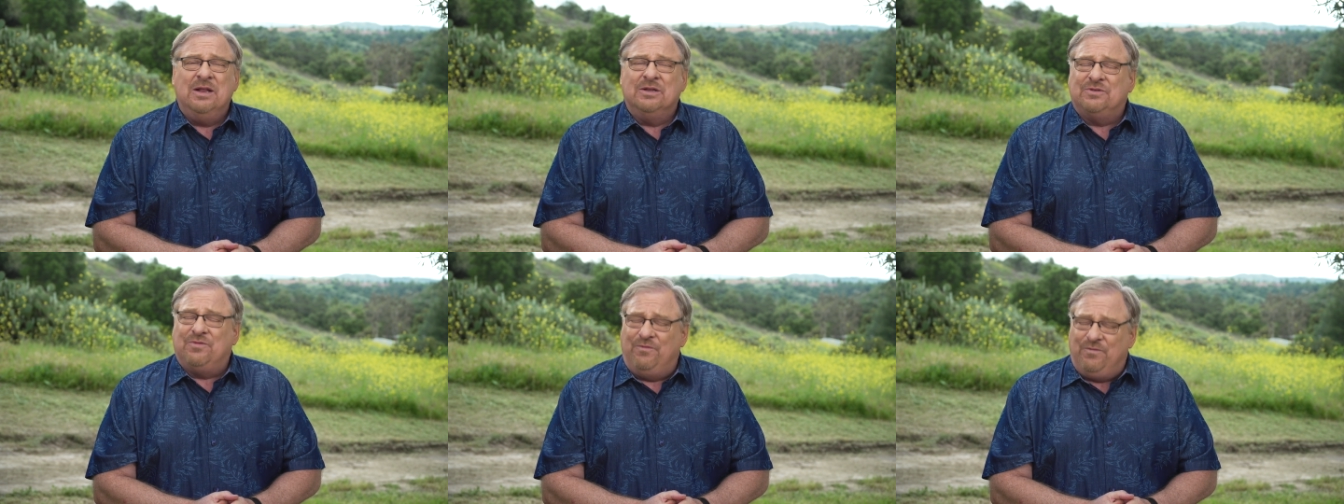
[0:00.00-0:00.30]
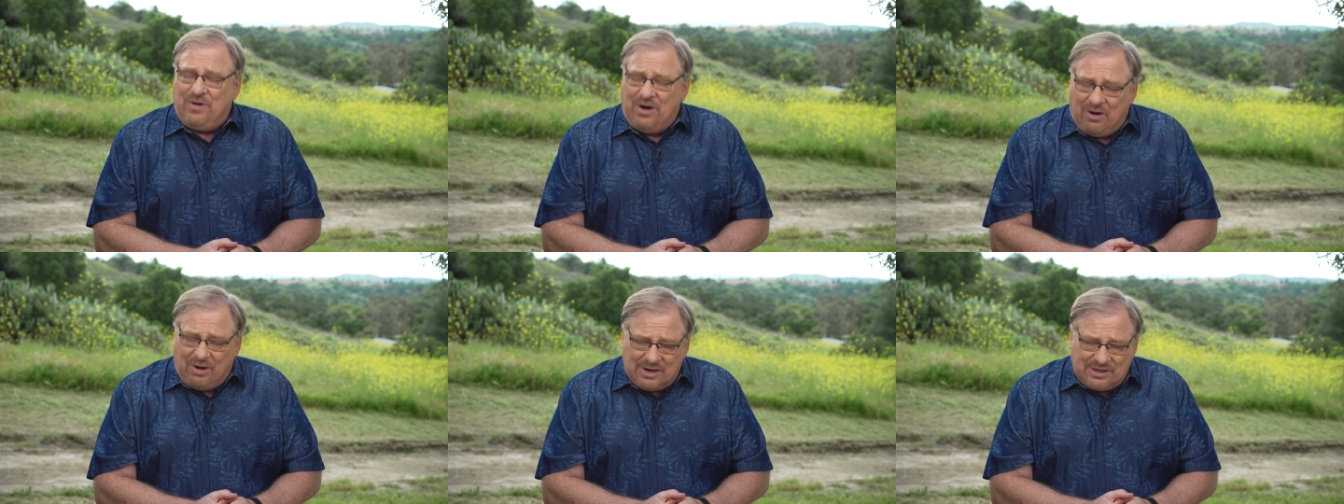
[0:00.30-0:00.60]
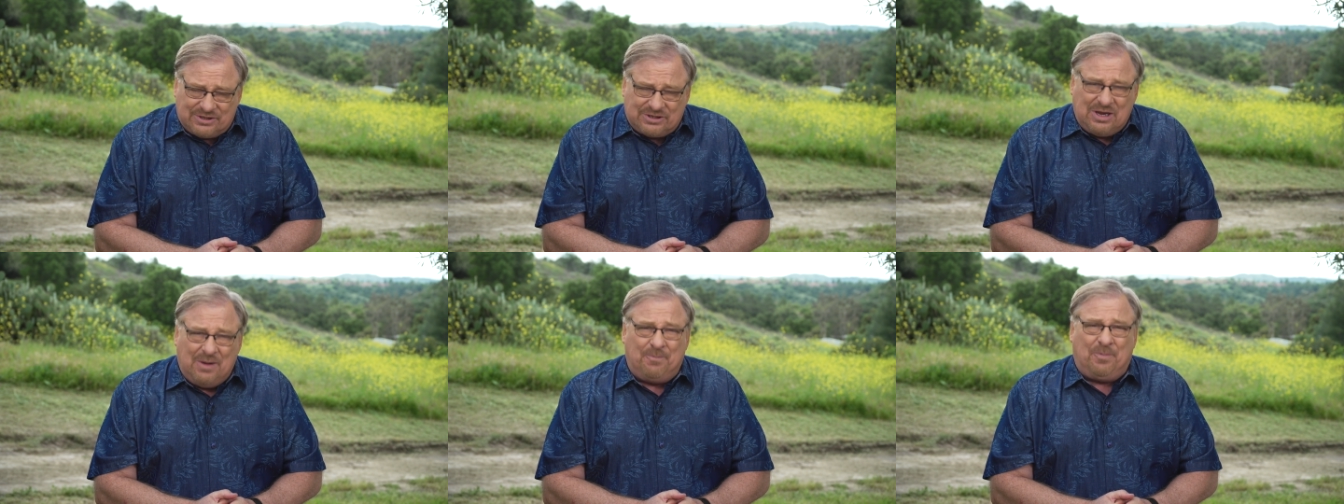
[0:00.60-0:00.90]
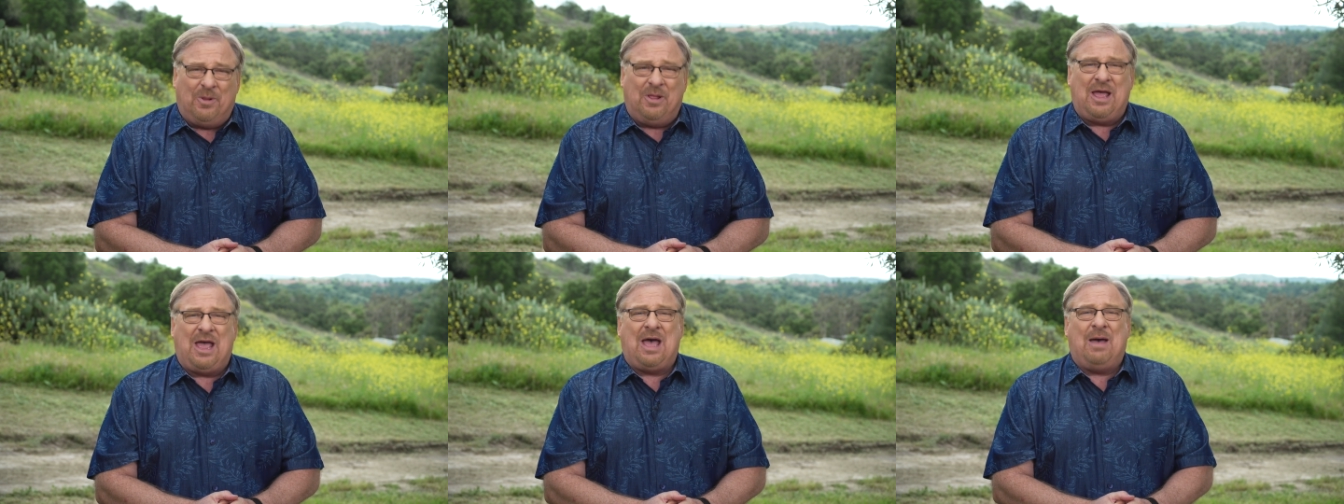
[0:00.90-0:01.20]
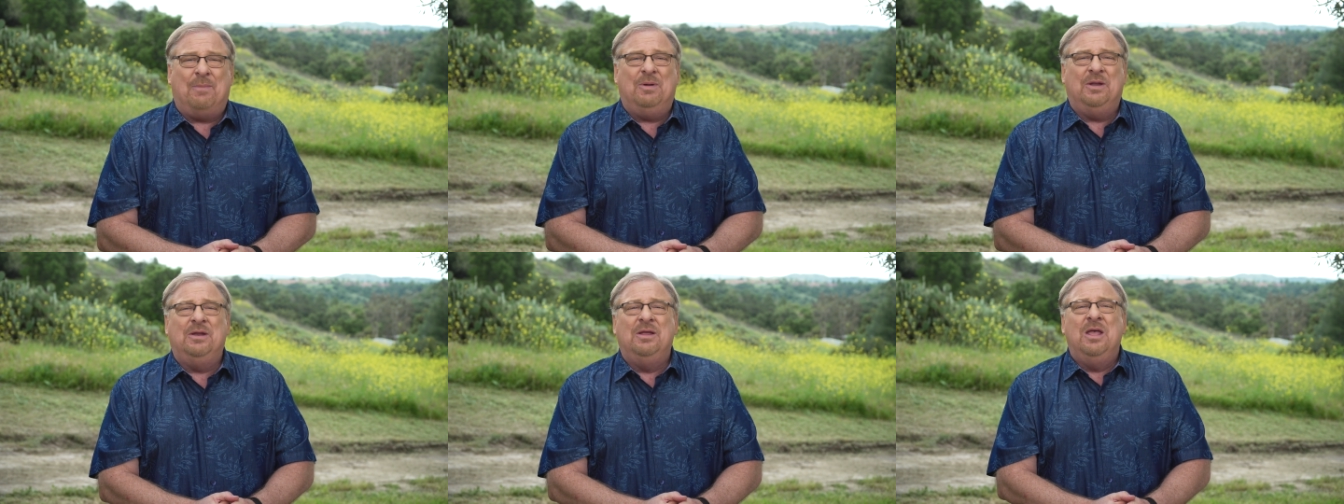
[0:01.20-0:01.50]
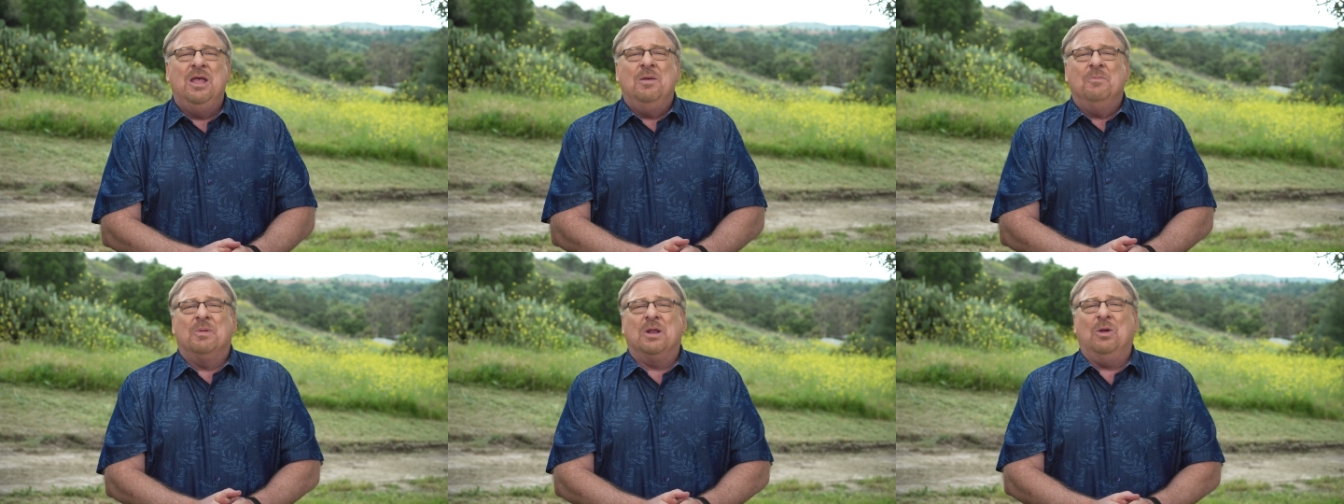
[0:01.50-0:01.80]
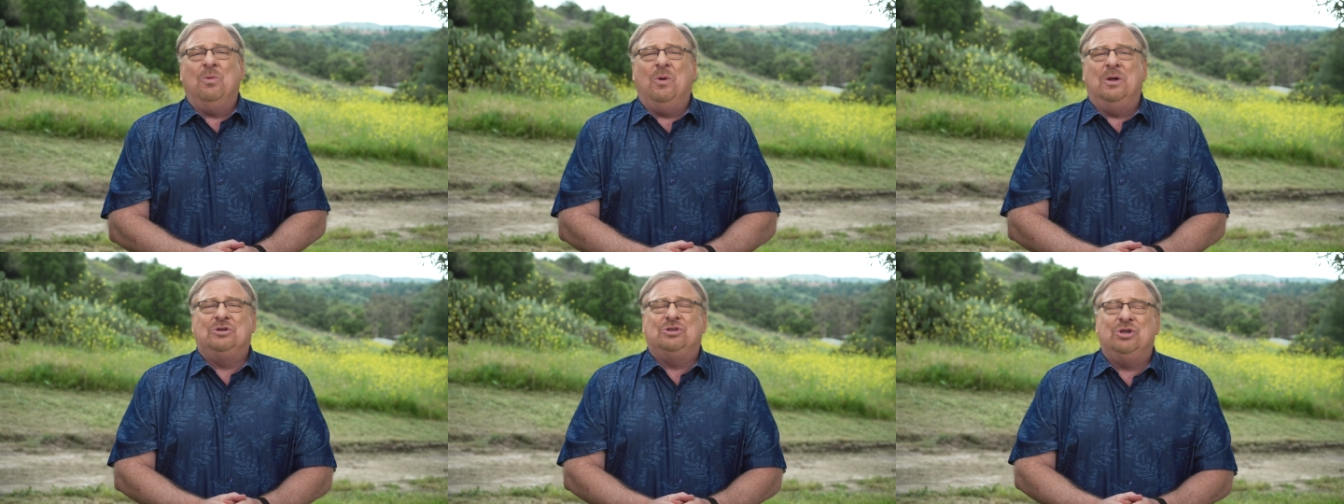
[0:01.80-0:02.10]
It's a very simple habit,
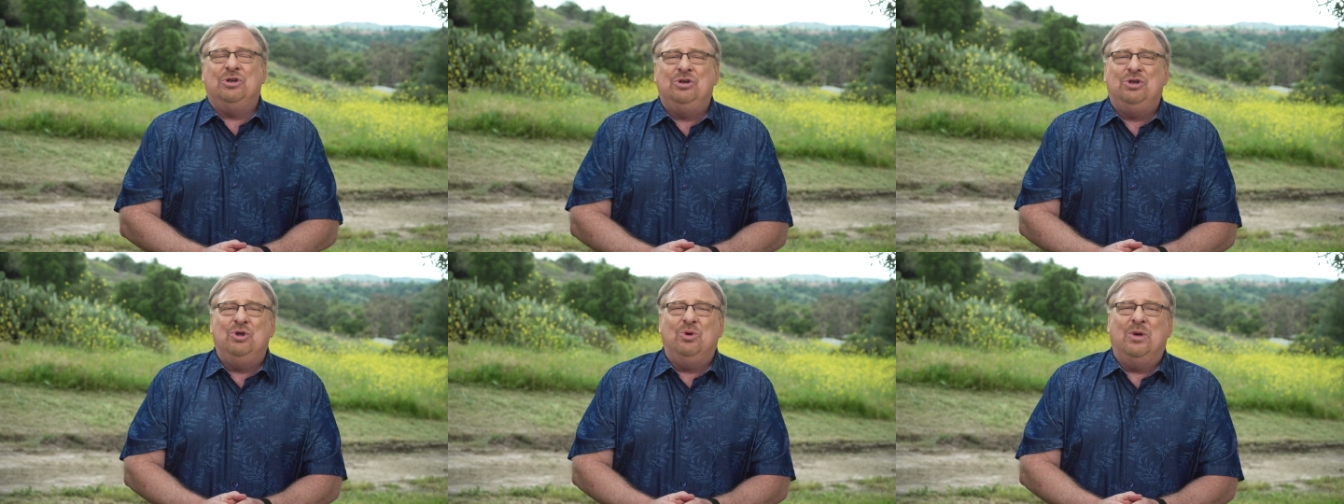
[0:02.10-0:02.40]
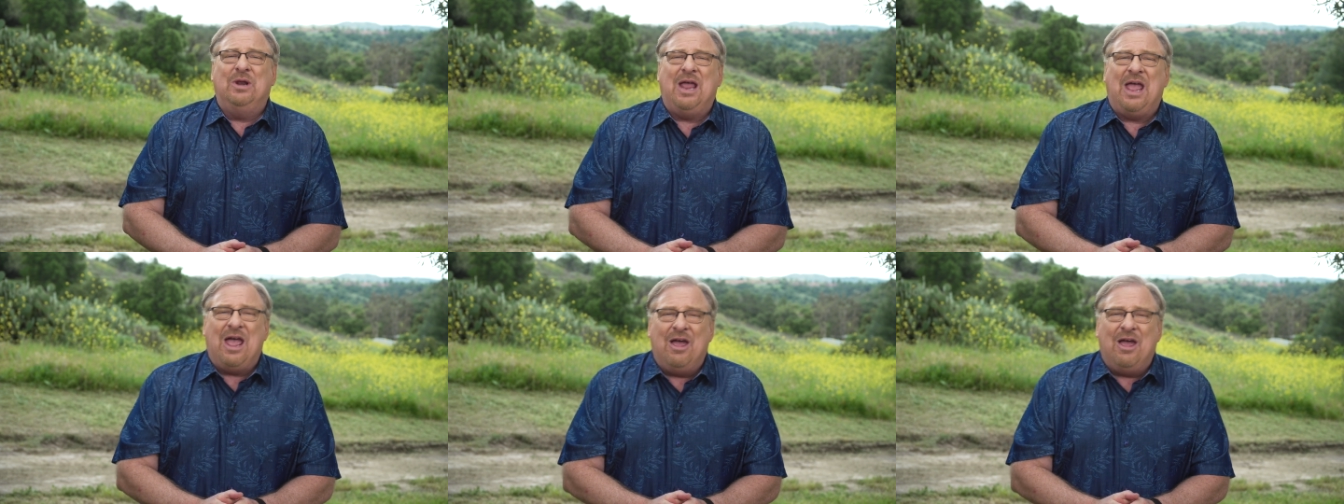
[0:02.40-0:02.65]
but I want you to do it